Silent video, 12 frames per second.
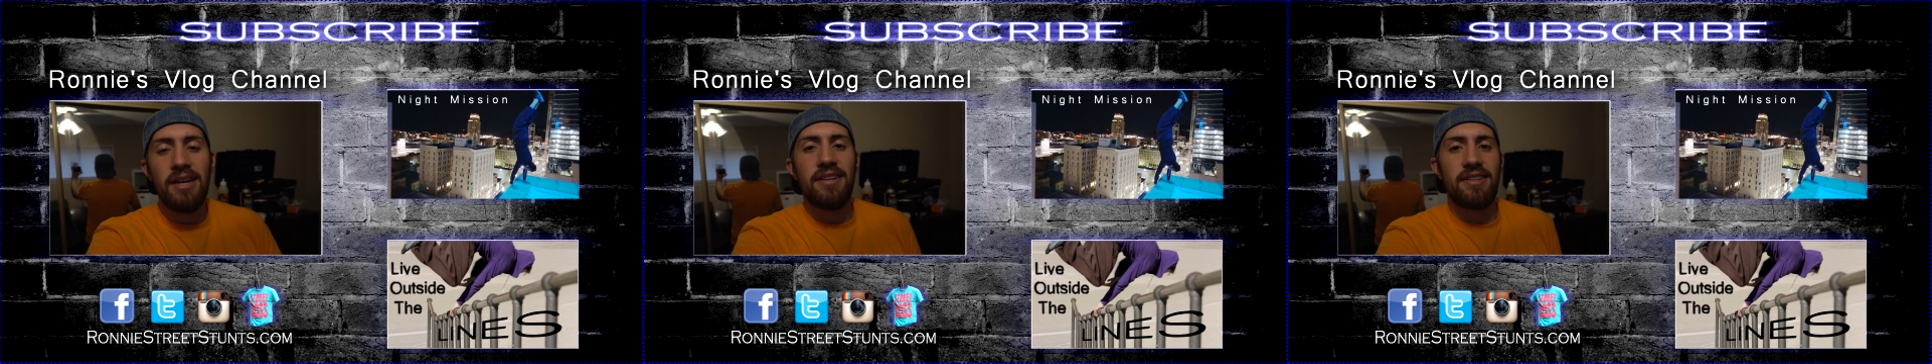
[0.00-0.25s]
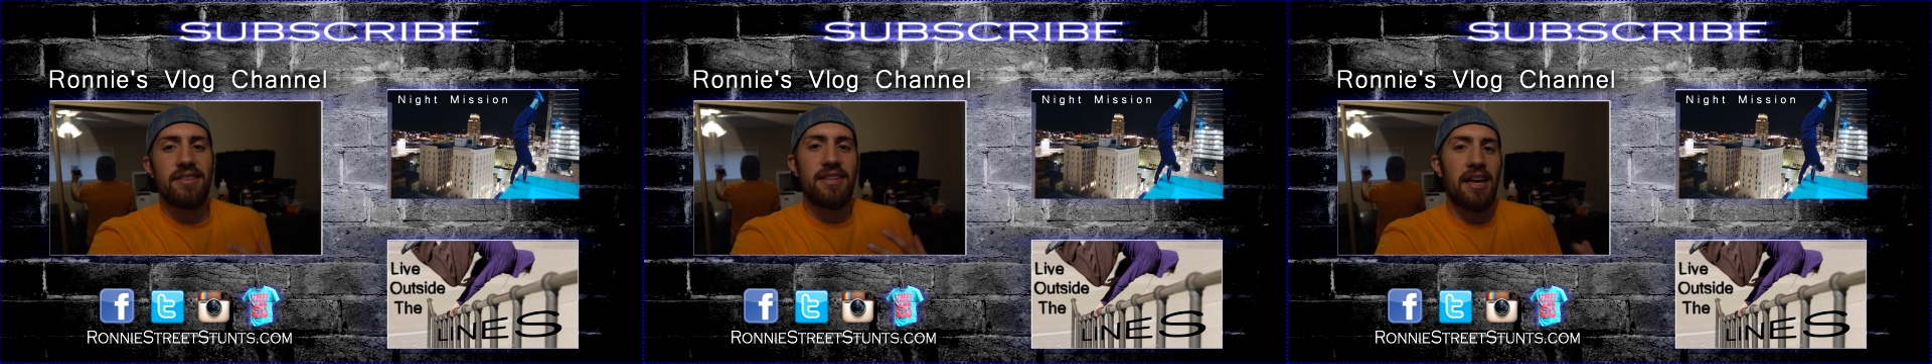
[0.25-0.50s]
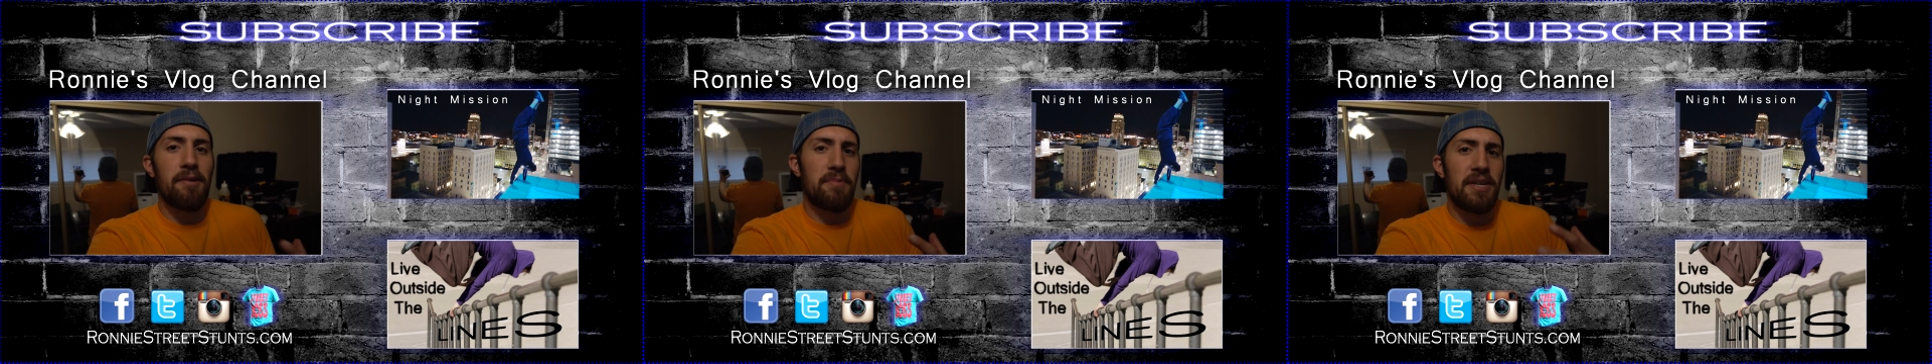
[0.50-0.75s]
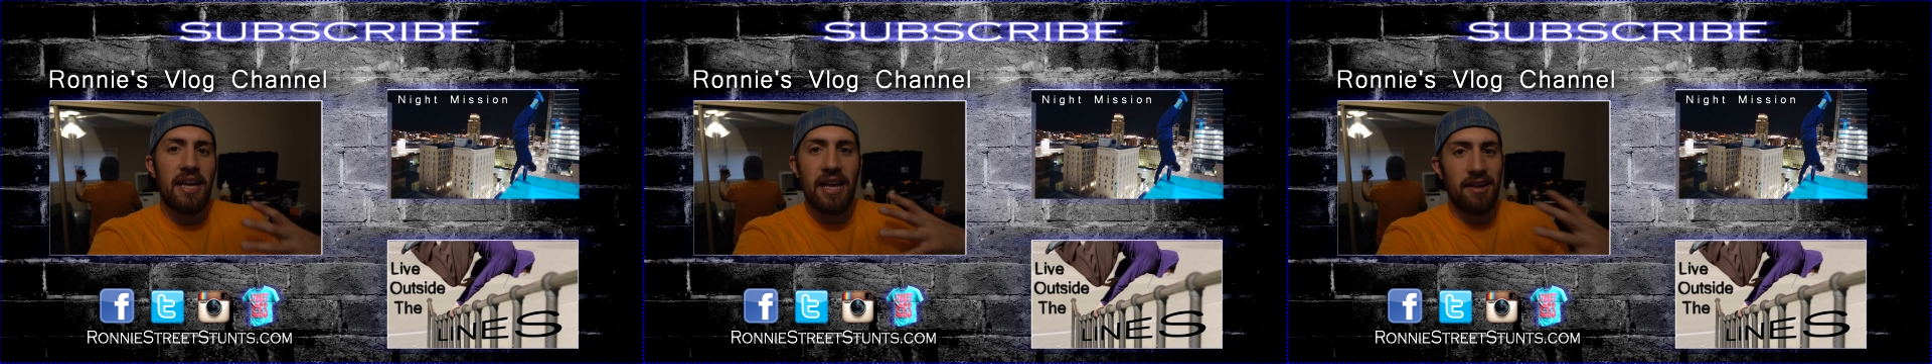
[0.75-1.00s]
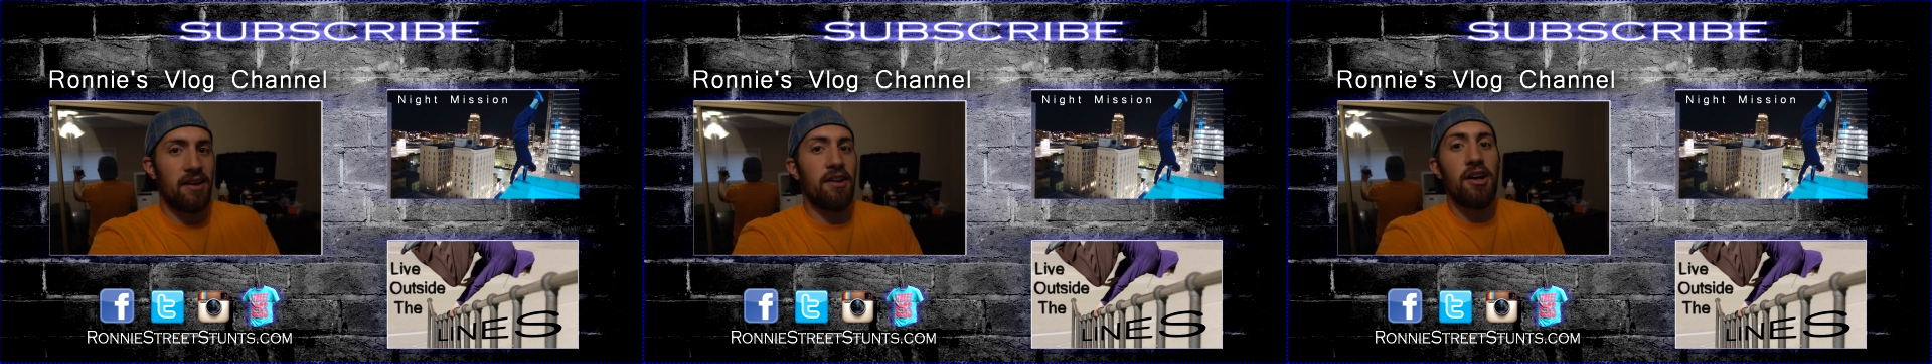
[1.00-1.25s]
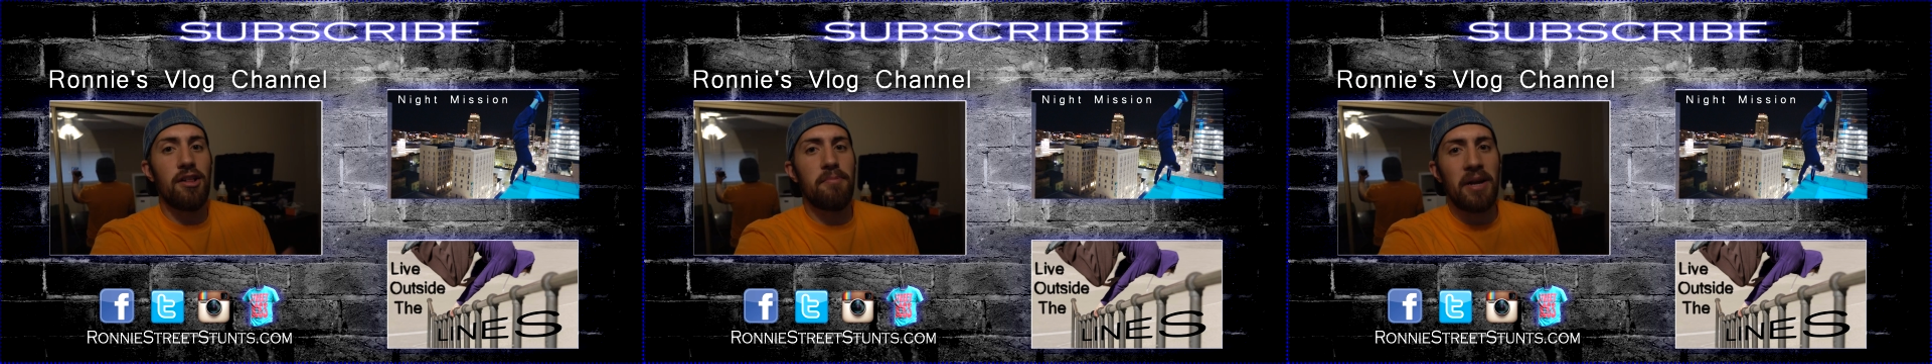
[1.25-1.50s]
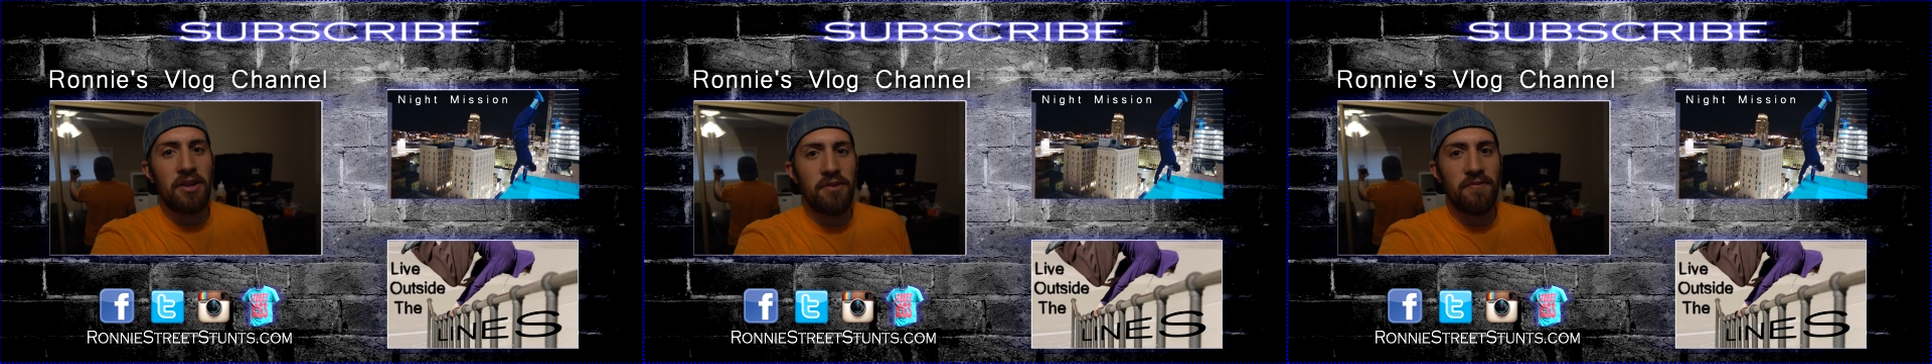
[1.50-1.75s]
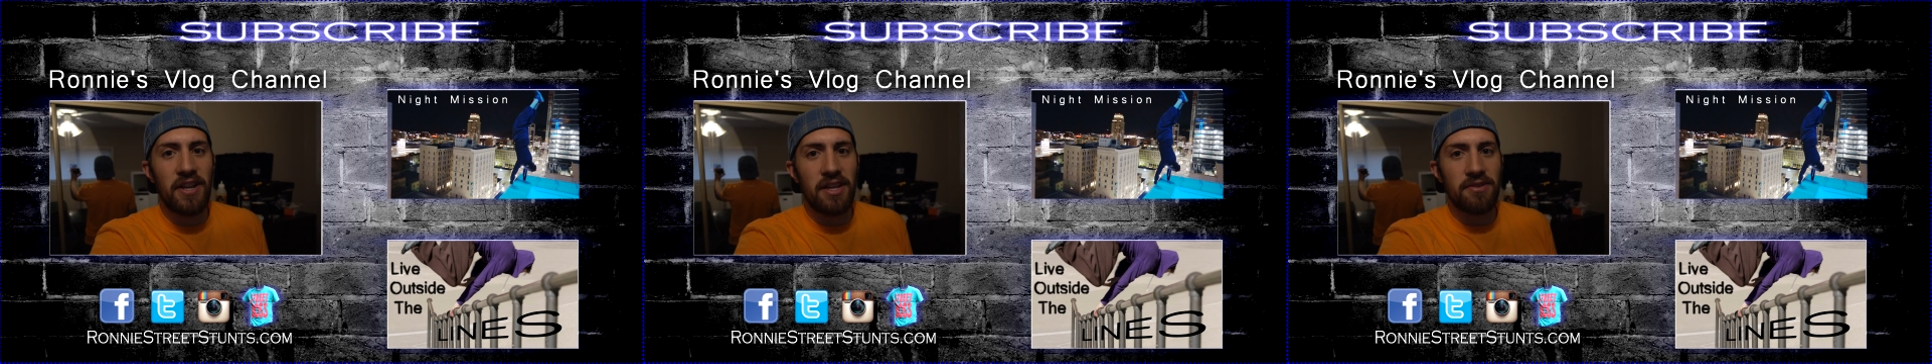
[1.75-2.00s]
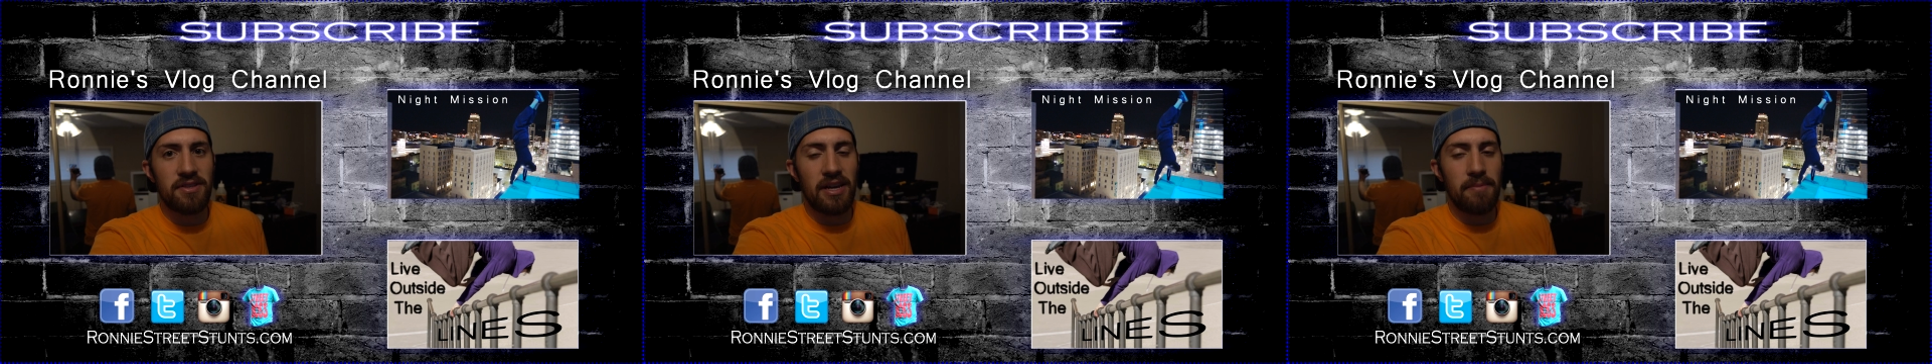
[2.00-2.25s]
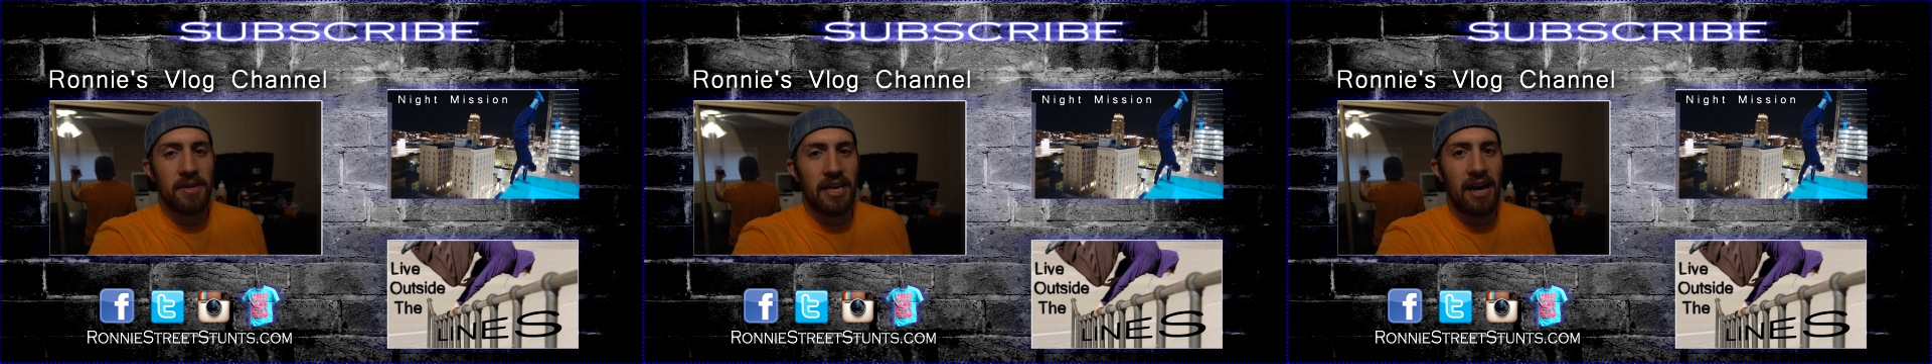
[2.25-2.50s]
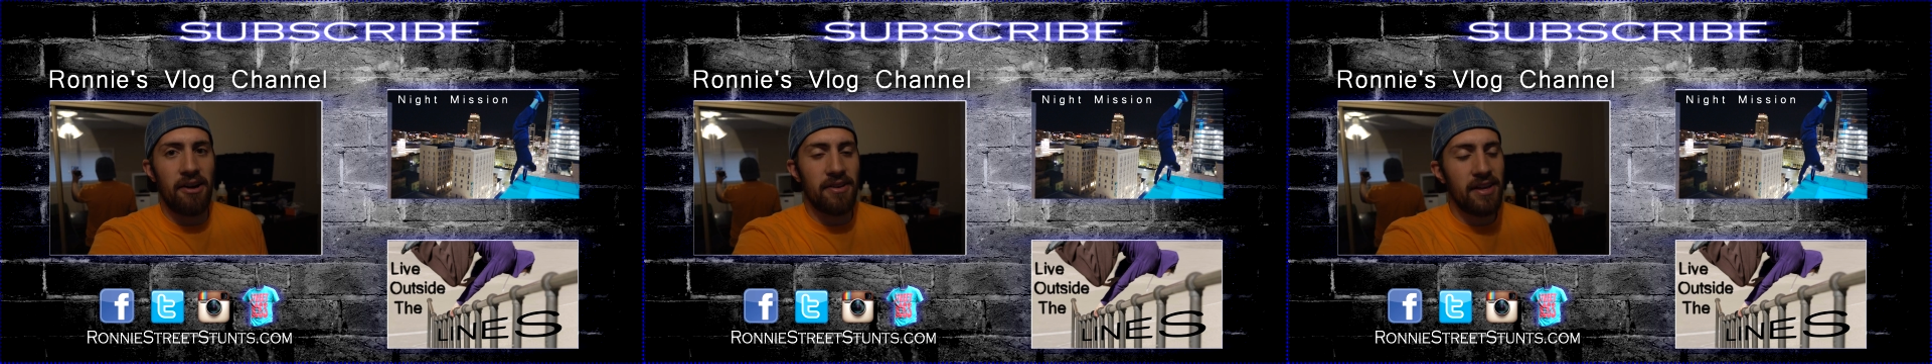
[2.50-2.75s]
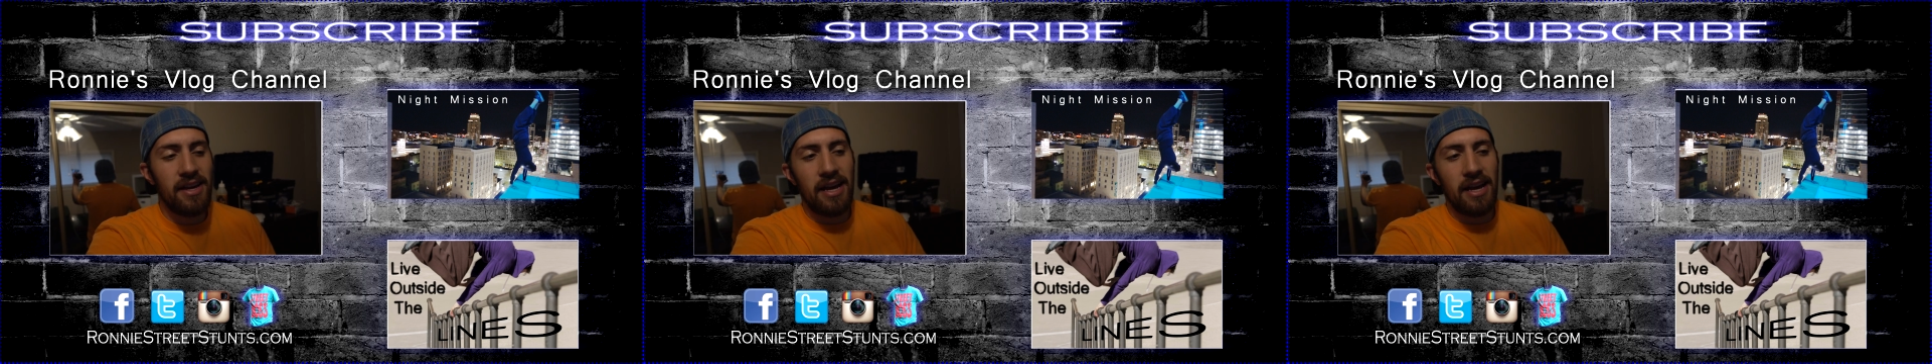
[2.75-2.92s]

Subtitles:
to stay up to date on all of my new videos coming out.